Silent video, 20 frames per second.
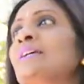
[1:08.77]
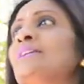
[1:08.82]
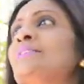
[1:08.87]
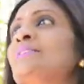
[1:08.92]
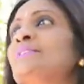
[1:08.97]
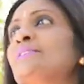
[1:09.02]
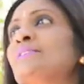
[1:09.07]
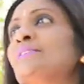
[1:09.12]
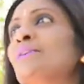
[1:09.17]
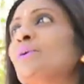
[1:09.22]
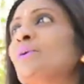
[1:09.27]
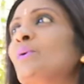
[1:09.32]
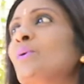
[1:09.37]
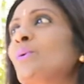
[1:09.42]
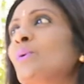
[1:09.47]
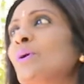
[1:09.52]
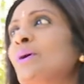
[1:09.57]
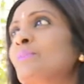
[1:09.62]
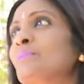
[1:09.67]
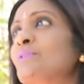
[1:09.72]

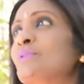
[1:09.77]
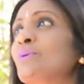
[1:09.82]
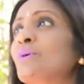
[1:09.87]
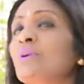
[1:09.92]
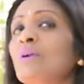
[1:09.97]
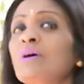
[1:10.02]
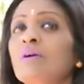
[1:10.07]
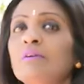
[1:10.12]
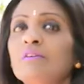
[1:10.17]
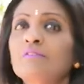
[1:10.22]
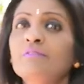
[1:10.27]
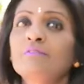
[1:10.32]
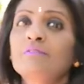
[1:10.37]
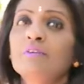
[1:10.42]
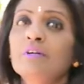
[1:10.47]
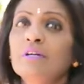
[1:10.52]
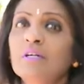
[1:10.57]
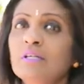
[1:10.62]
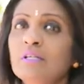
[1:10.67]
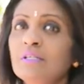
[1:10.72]
So I'm sure a lot
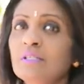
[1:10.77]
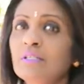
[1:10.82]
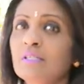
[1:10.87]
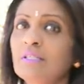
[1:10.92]
of